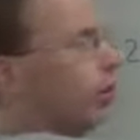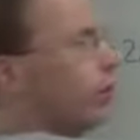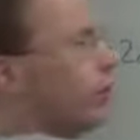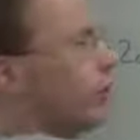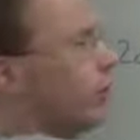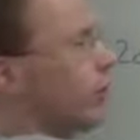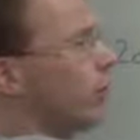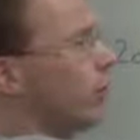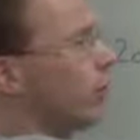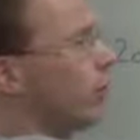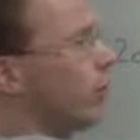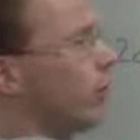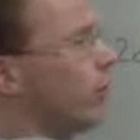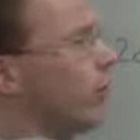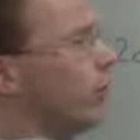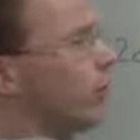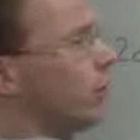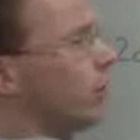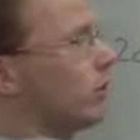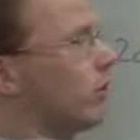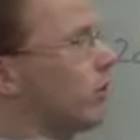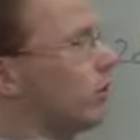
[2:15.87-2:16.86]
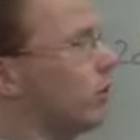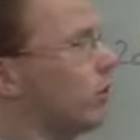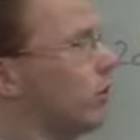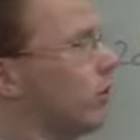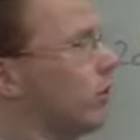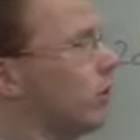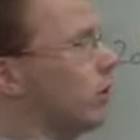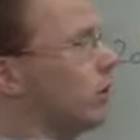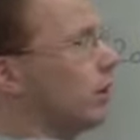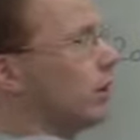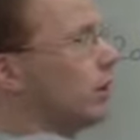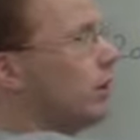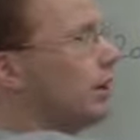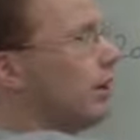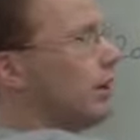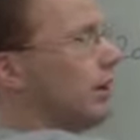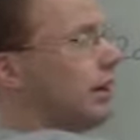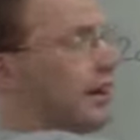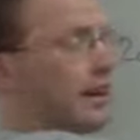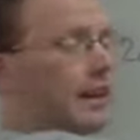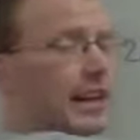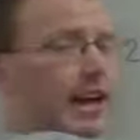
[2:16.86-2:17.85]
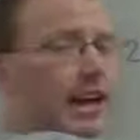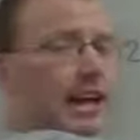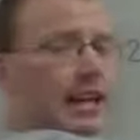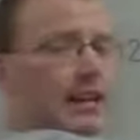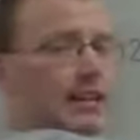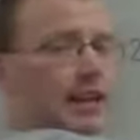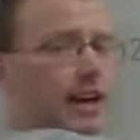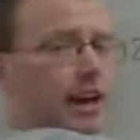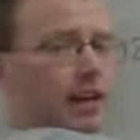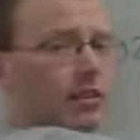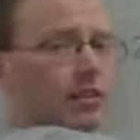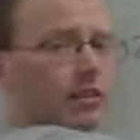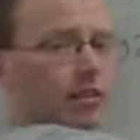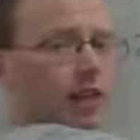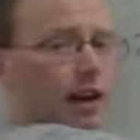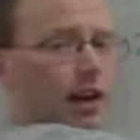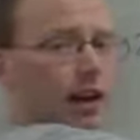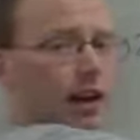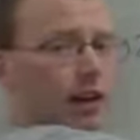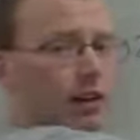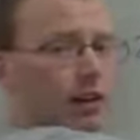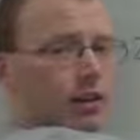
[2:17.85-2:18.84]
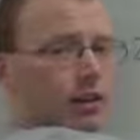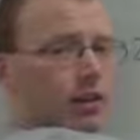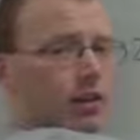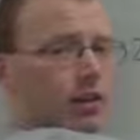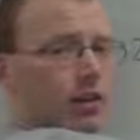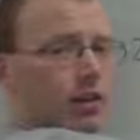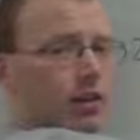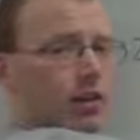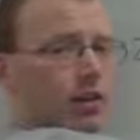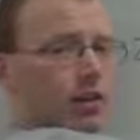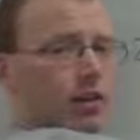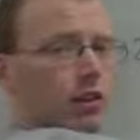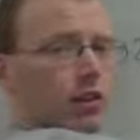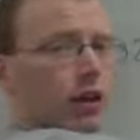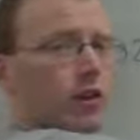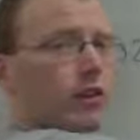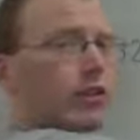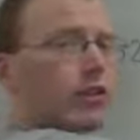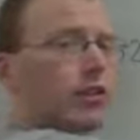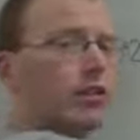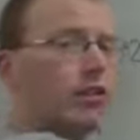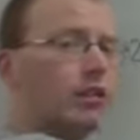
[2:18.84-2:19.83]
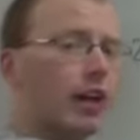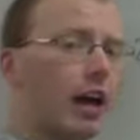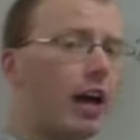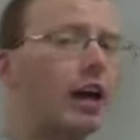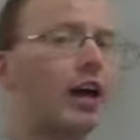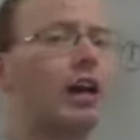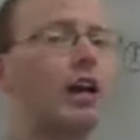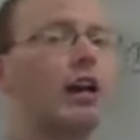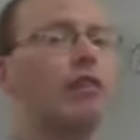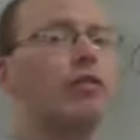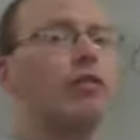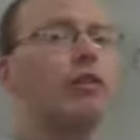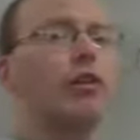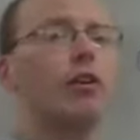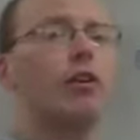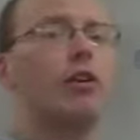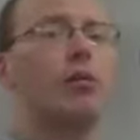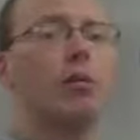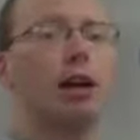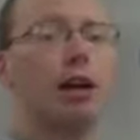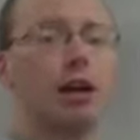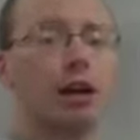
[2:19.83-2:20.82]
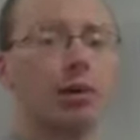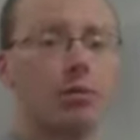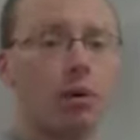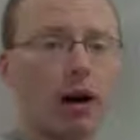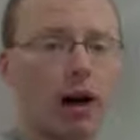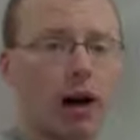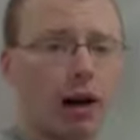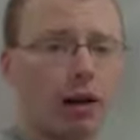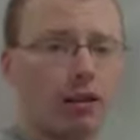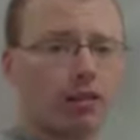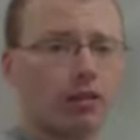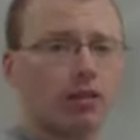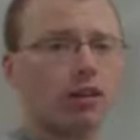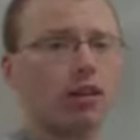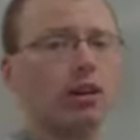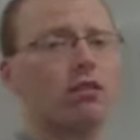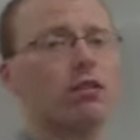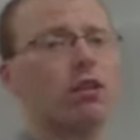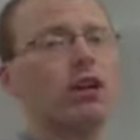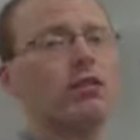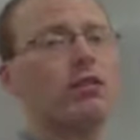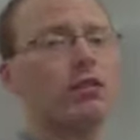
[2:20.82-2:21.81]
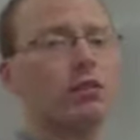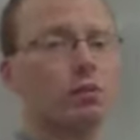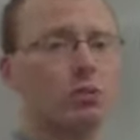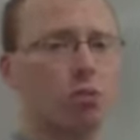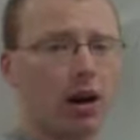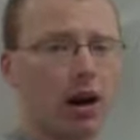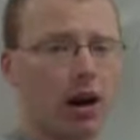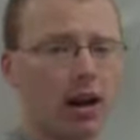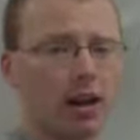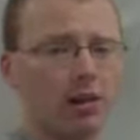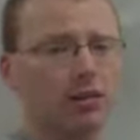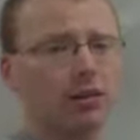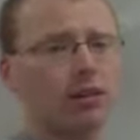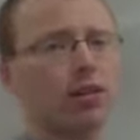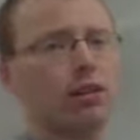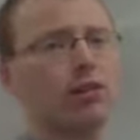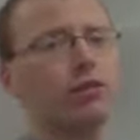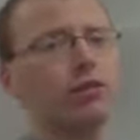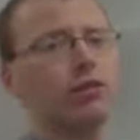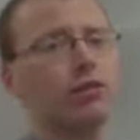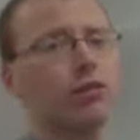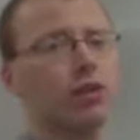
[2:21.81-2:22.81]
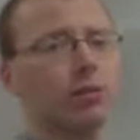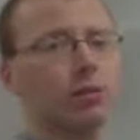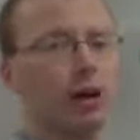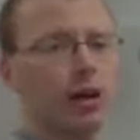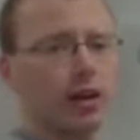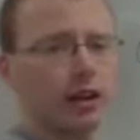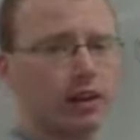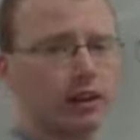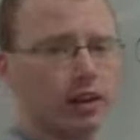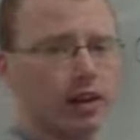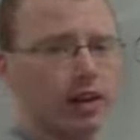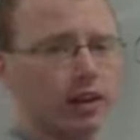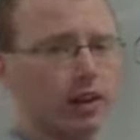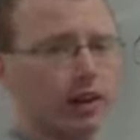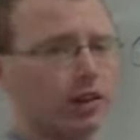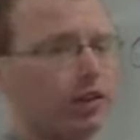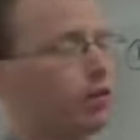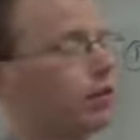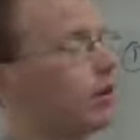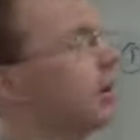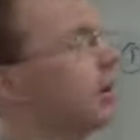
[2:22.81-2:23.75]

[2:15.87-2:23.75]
you're going to negate that side. If it's negative, you're going to make it positive. If it's positive, you're going to make it negative.